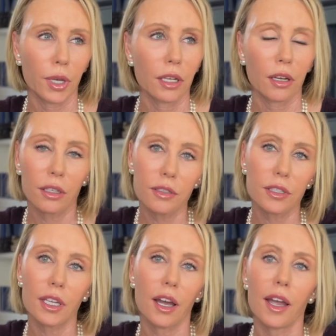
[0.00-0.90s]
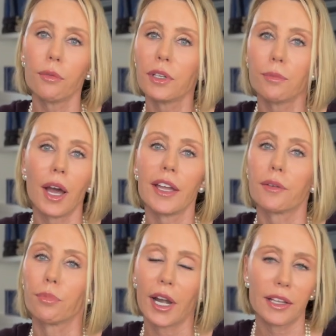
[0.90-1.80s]
But honestly, I wouldn't buy
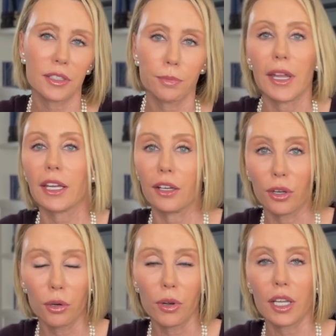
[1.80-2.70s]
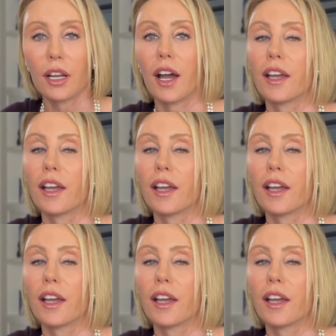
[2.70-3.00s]
a brand spanking new one.